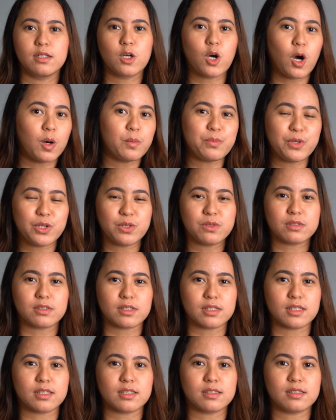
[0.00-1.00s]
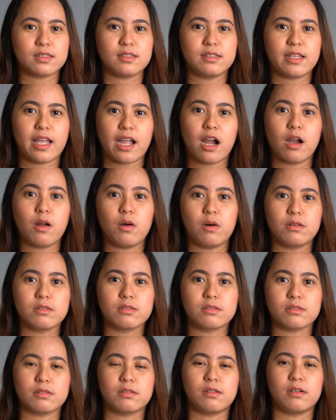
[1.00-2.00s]
computers, they are
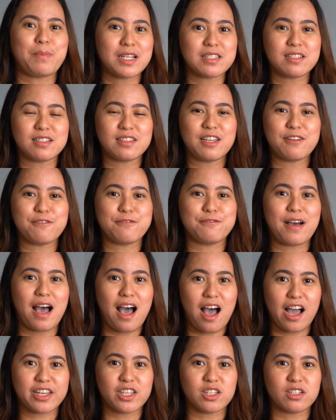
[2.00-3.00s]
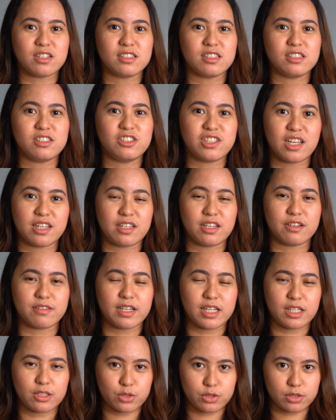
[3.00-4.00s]
also positive ion
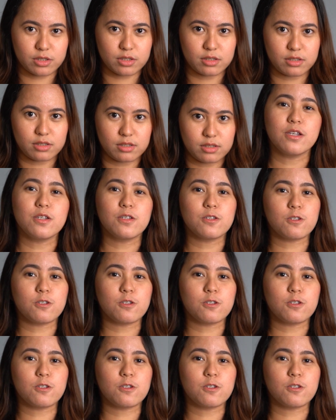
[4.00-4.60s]
generators.